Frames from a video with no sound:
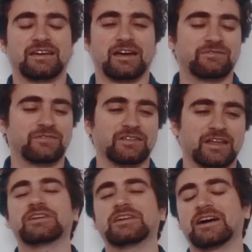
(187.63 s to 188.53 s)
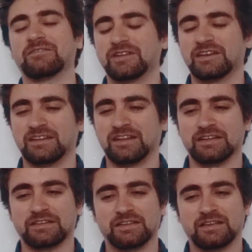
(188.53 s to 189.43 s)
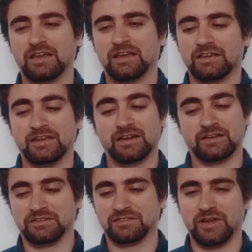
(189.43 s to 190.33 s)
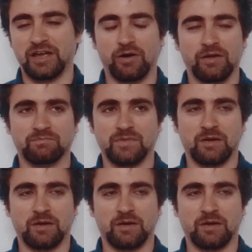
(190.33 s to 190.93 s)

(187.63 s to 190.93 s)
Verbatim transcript: I felt pretty confident, and yeah, and so now I,